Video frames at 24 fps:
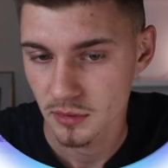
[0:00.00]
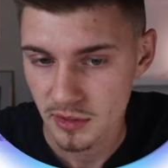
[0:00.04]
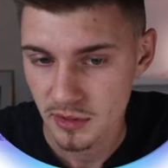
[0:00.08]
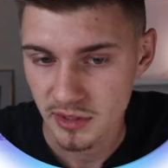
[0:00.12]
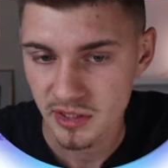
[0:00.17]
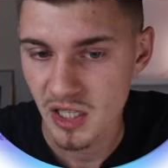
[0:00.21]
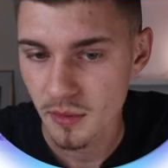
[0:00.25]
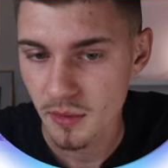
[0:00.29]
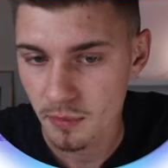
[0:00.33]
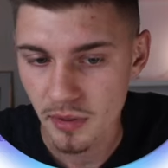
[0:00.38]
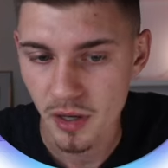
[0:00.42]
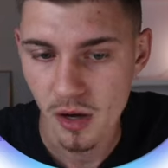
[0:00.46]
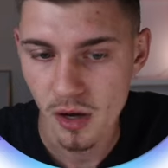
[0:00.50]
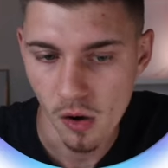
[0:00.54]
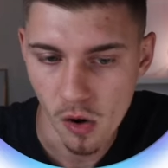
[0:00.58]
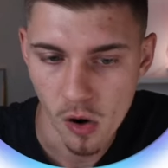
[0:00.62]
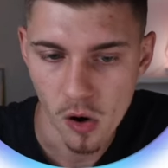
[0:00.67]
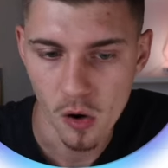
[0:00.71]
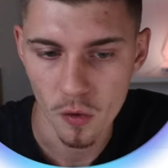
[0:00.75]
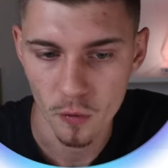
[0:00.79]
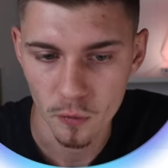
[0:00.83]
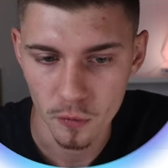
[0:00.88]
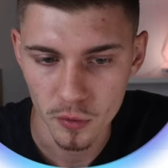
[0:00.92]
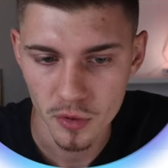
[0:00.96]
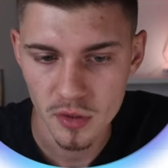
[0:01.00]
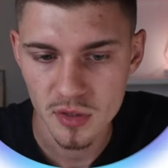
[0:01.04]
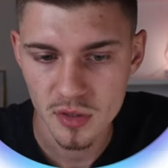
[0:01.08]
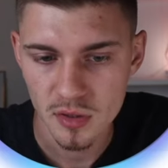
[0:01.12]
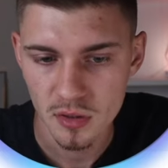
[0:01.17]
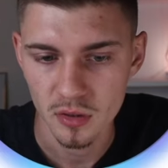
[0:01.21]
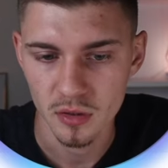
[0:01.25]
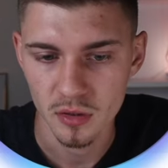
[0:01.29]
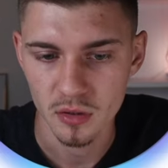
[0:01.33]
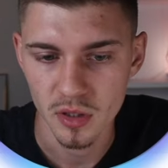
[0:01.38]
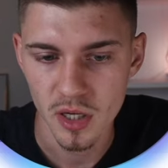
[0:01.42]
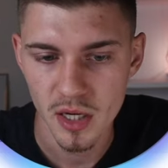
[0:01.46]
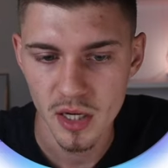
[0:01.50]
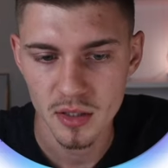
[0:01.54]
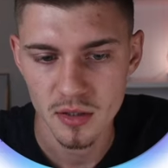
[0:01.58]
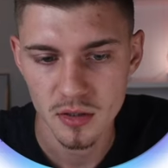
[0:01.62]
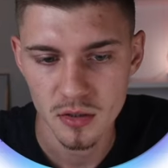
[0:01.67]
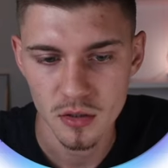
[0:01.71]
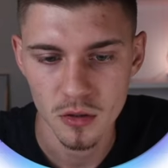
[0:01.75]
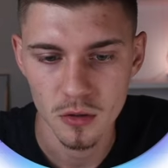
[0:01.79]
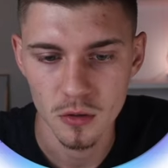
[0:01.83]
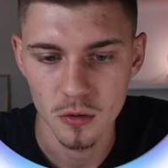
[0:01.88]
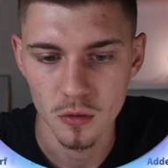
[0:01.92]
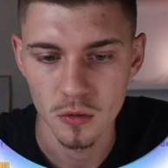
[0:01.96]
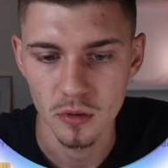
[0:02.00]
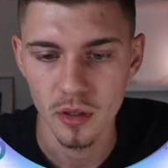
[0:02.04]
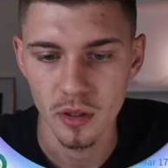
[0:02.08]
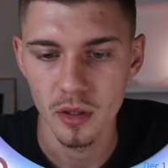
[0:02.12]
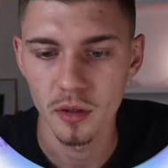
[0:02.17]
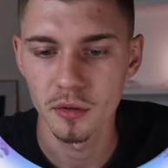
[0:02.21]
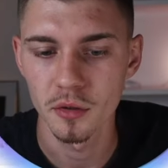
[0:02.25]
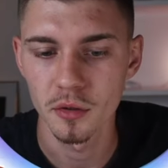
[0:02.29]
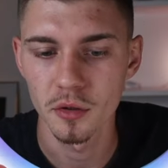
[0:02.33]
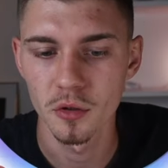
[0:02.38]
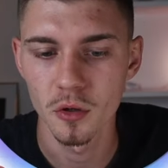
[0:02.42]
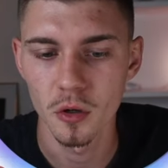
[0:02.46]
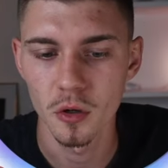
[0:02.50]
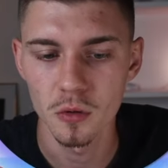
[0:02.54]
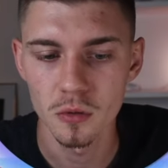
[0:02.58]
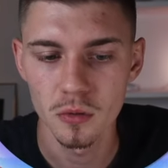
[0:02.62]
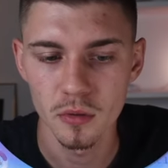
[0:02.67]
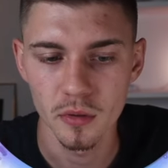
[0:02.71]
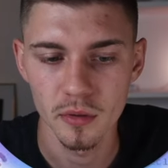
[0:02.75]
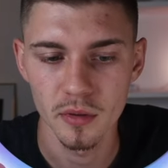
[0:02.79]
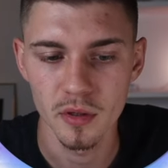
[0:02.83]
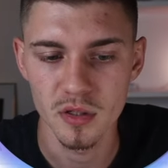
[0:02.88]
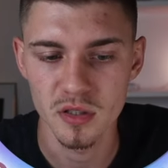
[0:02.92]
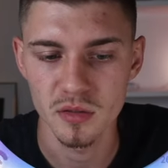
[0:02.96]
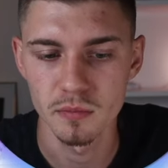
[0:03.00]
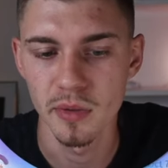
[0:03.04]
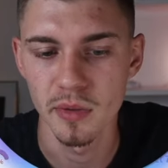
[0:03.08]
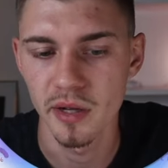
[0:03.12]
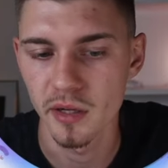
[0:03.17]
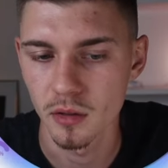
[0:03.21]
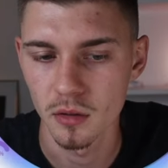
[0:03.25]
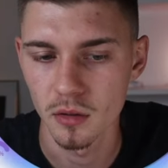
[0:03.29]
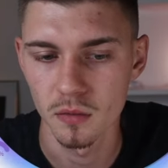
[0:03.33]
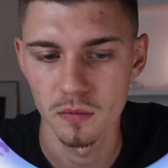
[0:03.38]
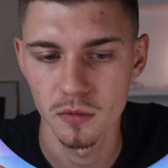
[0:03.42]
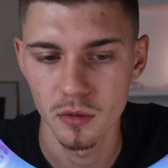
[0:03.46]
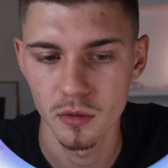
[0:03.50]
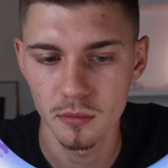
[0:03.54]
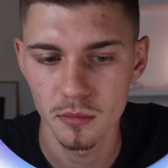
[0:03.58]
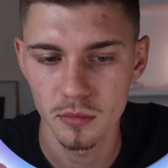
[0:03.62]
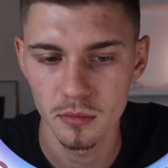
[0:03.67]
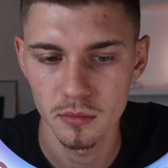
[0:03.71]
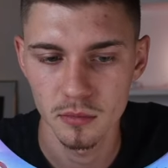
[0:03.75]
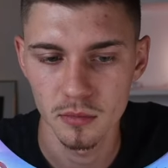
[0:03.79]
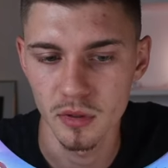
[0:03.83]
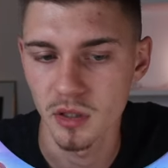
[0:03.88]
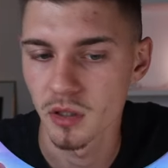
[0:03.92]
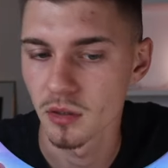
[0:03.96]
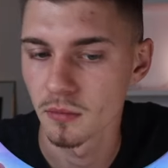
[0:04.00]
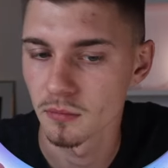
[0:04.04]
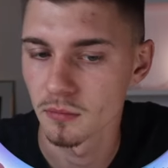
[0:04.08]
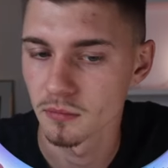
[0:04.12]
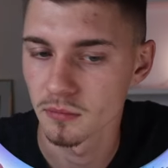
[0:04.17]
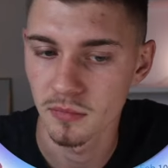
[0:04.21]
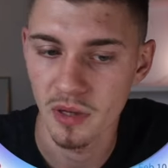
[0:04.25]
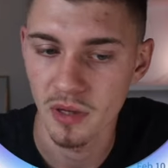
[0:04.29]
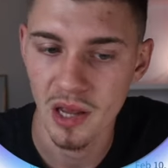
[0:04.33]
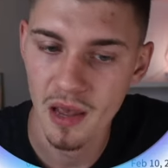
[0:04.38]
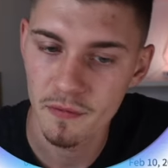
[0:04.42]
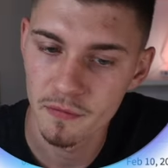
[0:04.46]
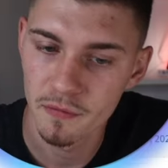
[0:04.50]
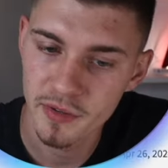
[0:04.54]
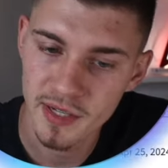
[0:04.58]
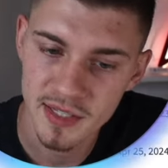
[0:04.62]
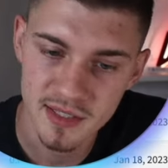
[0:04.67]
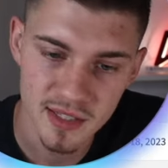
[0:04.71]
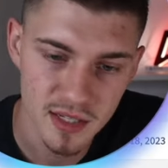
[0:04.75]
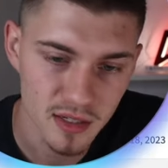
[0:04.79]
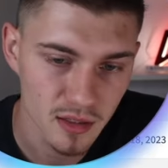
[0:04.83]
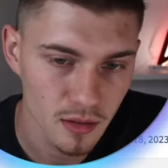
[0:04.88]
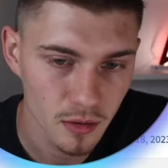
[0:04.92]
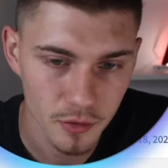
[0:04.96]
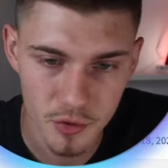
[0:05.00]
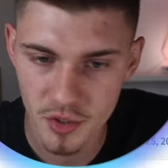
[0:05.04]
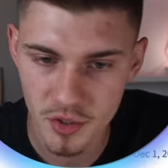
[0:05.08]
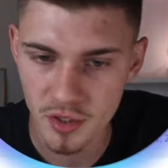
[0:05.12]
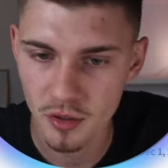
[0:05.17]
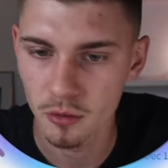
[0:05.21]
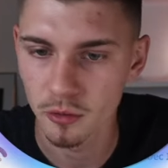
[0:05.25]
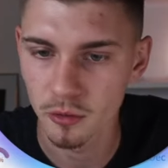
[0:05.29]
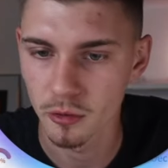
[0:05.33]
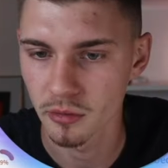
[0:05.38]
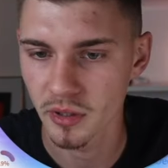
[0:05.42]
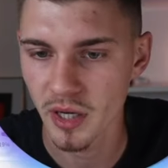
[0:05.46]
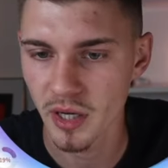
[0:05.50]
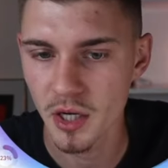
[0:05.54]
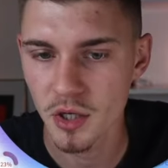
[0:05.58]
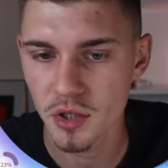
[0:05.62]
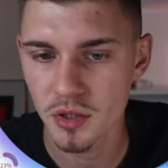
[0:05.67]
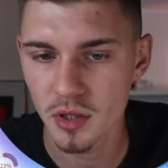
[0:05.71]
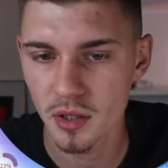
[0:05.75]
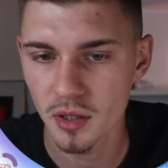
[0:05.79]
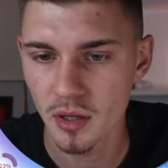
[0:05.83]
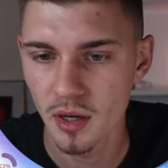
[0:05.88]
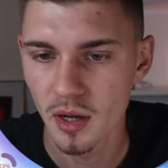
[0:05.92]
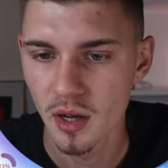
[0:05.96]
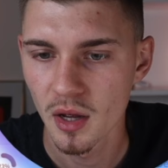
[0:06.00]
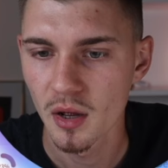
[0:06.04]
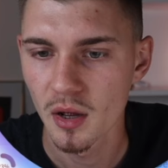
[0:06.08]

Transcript: CPA offers, all right? So here you go. There's many of them in every single geolocation.